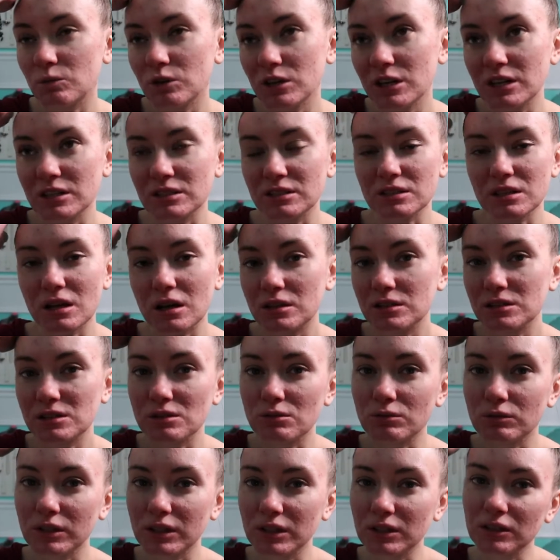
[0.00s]
One is not
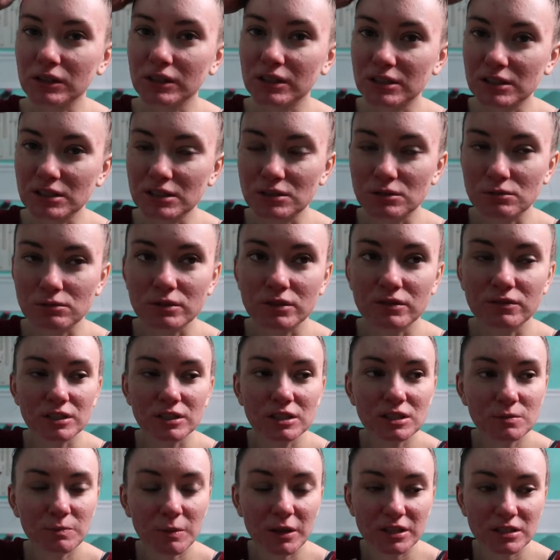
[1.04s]
so little and it's of
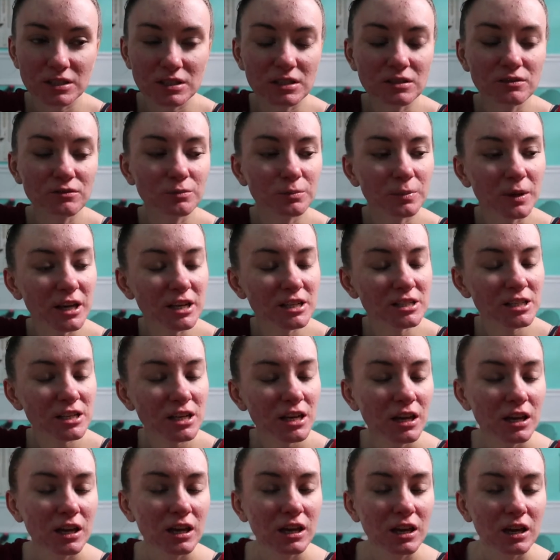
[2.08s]
expensive, but
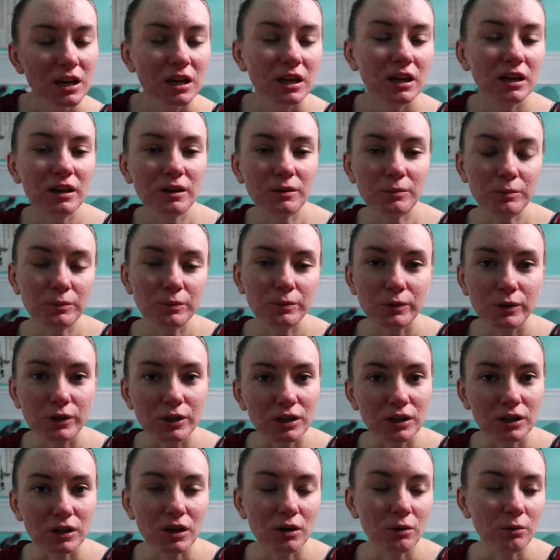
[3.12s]
we're
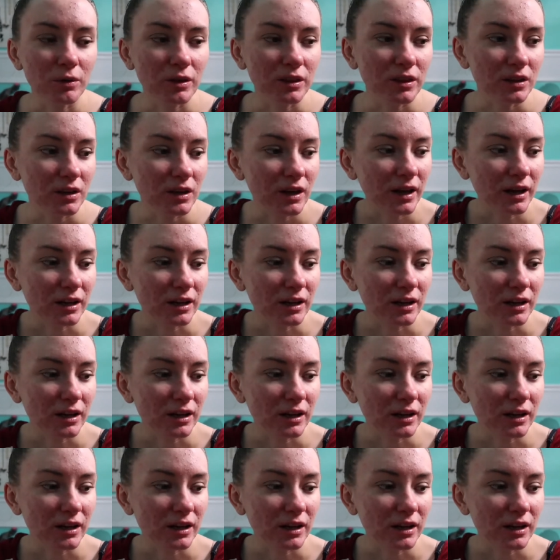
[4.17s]
gonna go with it.